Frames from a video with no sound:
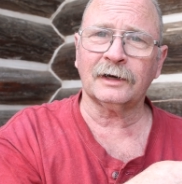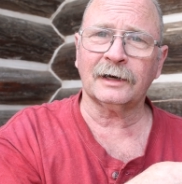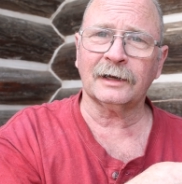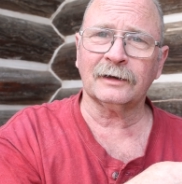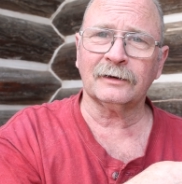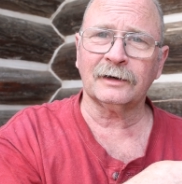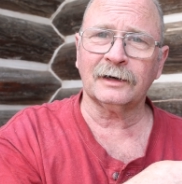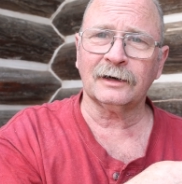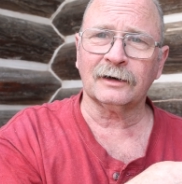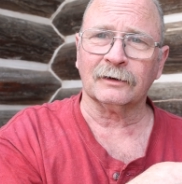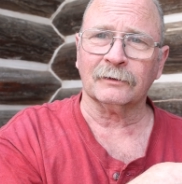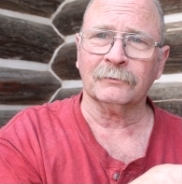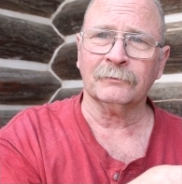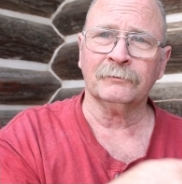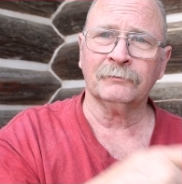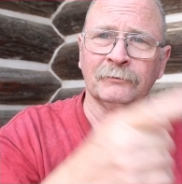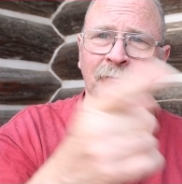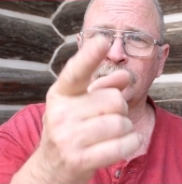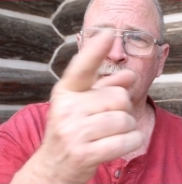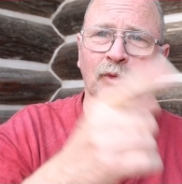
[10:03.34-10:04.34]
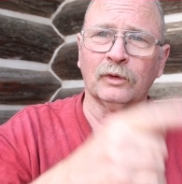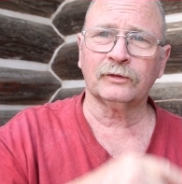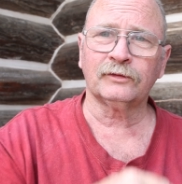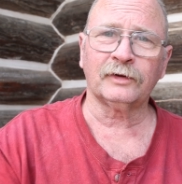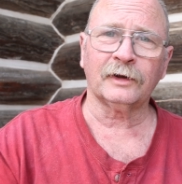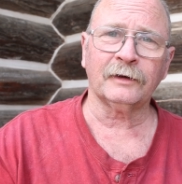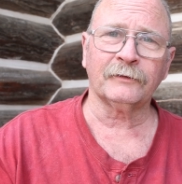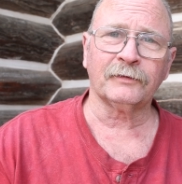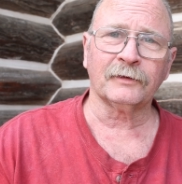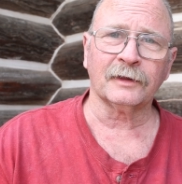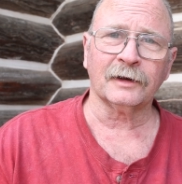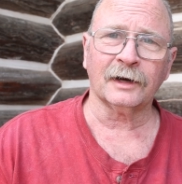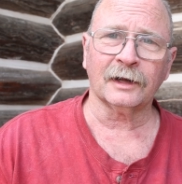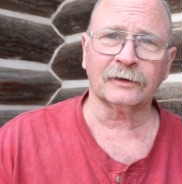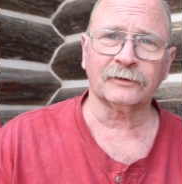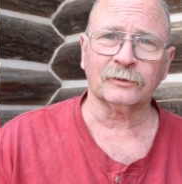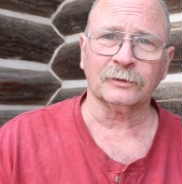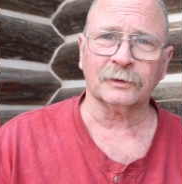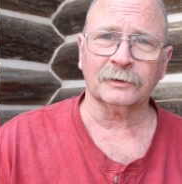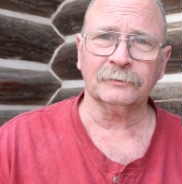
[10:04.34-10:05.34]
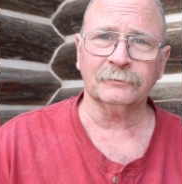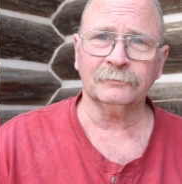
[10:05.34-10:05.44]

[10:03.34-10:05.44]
down here. We'll see you for the next one.